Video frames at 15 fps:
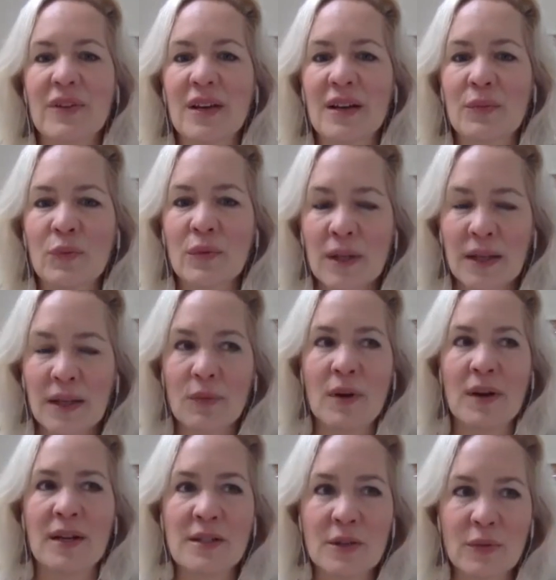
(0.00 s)
and really
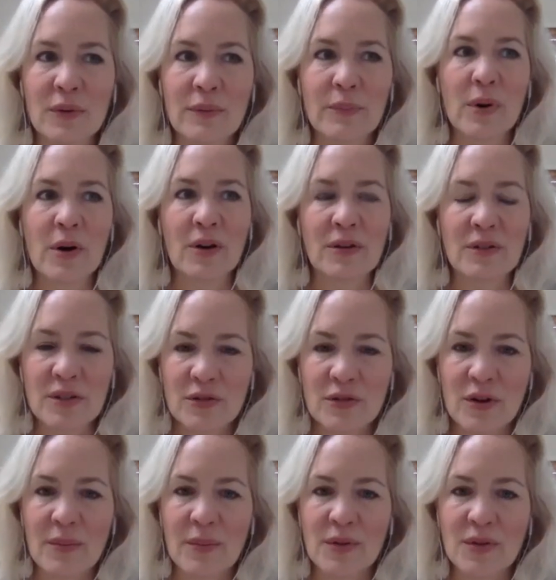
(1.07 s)
wanting to impart to
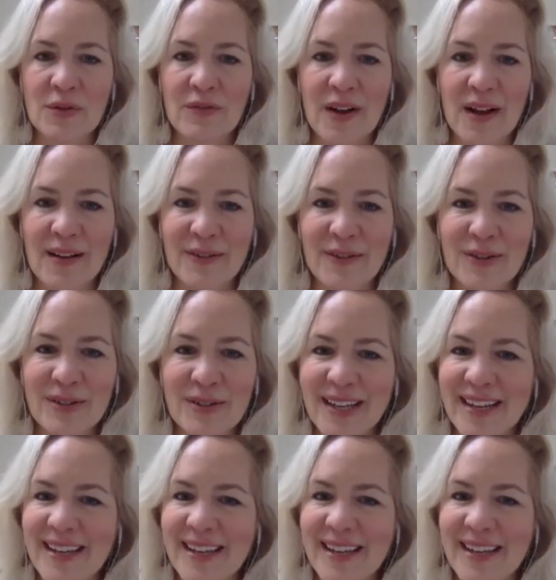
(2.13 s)
trauma survivors.